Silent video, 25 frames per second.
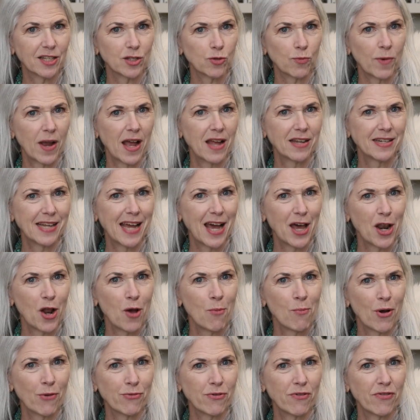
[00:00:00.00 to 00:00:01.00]
Let's round down
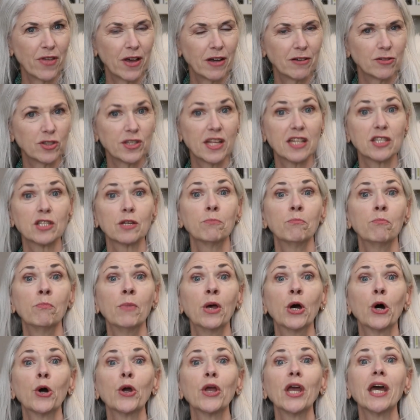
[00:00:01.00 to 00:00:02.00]
on both of those. That's a
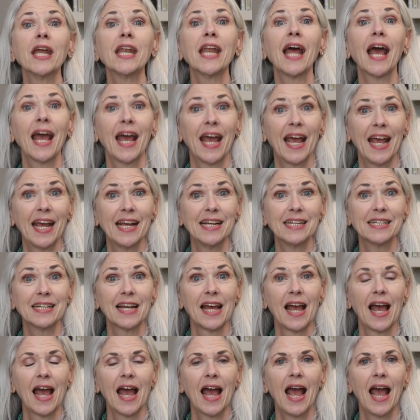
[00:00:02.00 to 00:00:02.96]
million eight.